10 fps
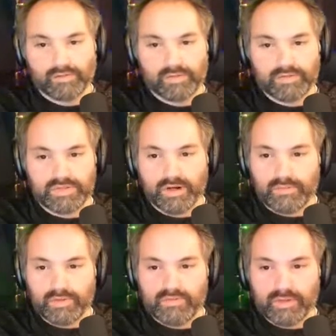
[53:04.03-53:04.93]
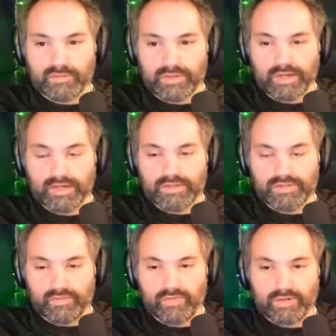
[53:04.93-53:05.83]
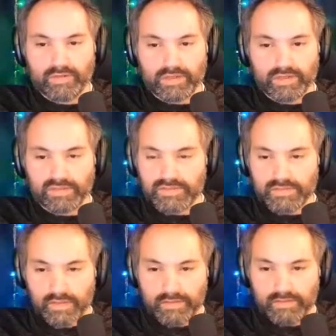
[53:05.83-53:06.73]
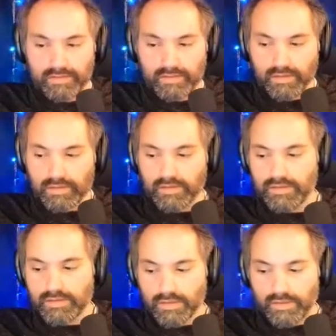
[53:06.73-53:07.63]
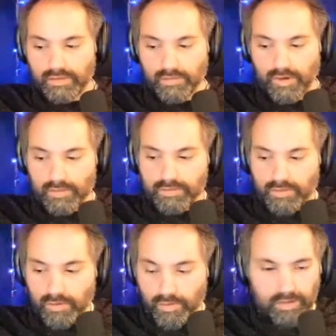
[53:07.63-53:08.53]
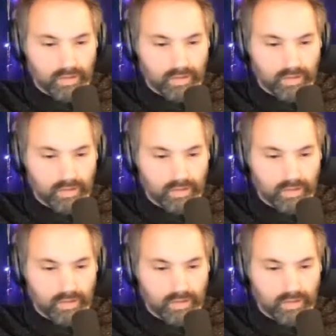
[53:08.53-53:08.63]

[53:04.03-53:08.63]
I was talking to my family and I had definitely like consigned to like, well, you know what?